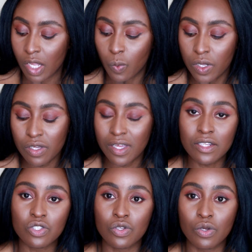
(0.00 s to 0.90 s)
When you
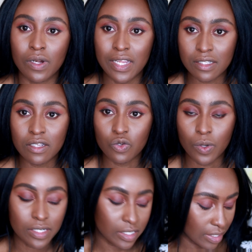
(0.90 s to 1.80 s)
get to your later
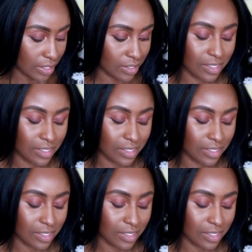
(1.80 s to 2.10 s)
20s,